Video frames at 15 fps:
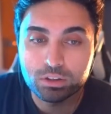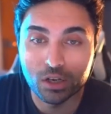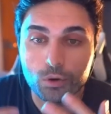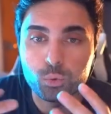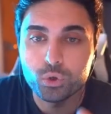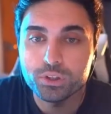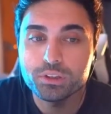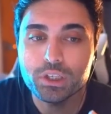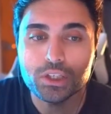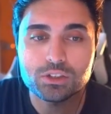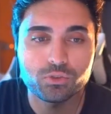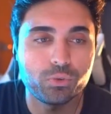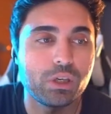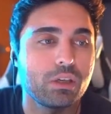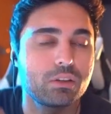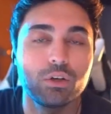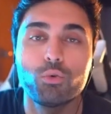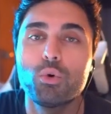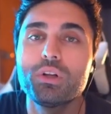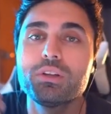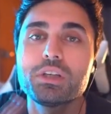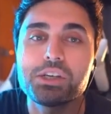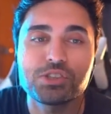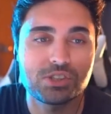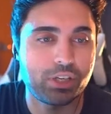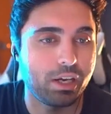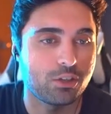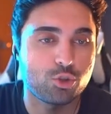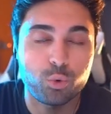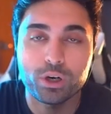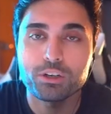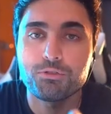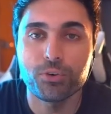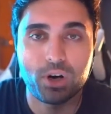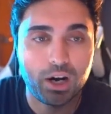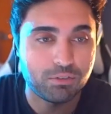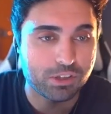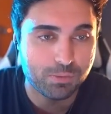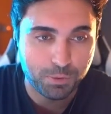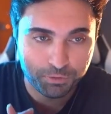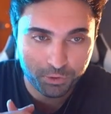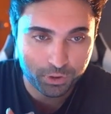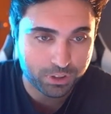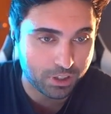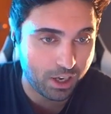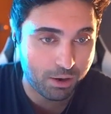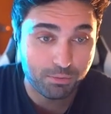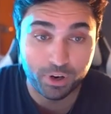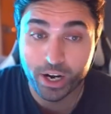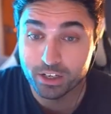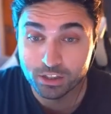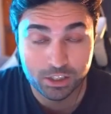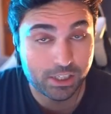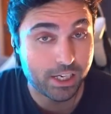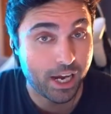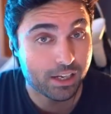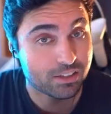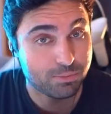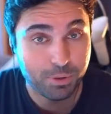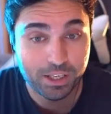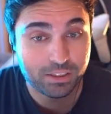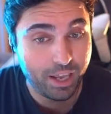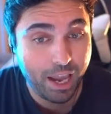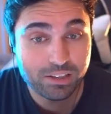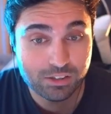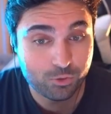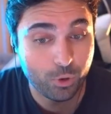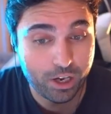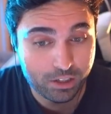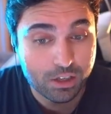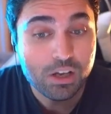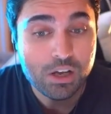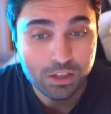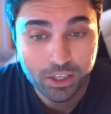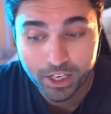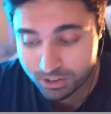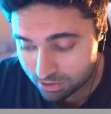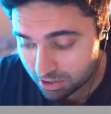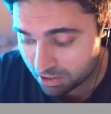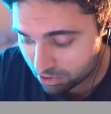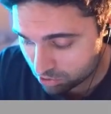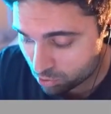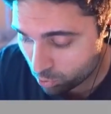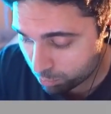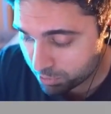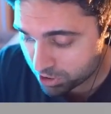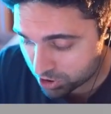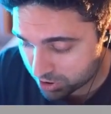the release week, the release date, 24 hours before the game, right? Yes, man, that's when like Sucker's gonna be